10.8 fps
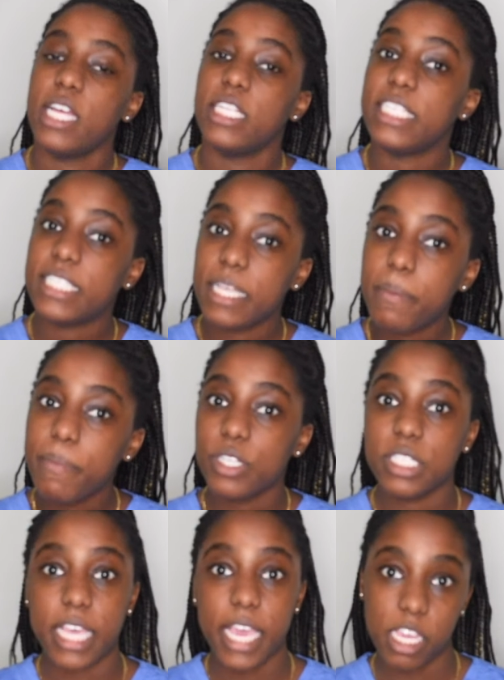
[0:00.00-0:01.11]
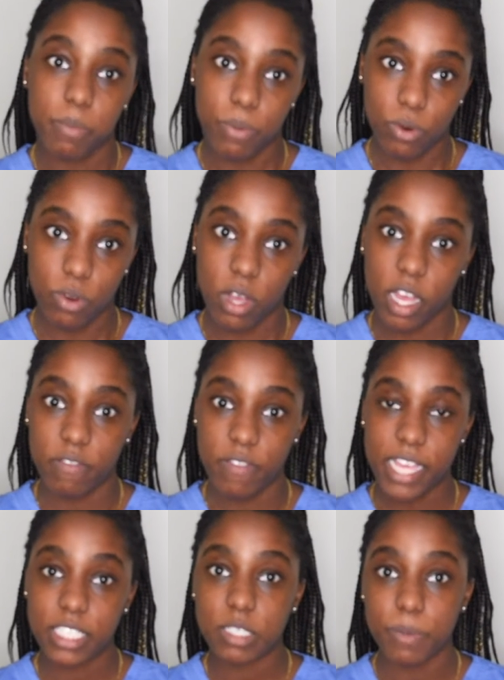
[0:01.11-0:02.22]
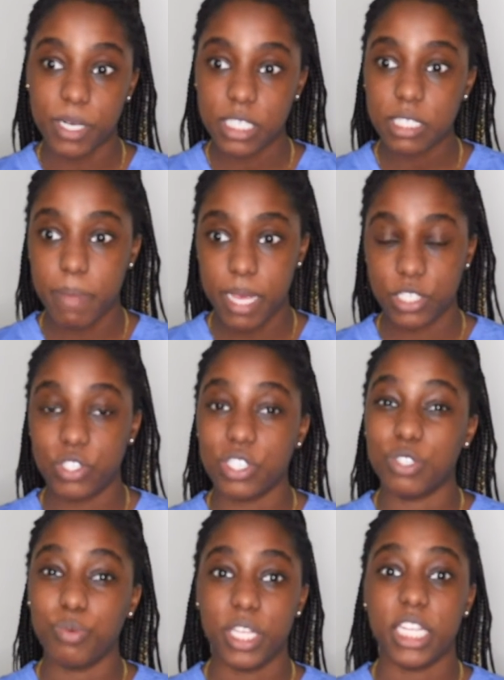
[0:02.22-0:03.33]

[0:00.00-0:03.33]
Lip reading: December to April of that spring semester is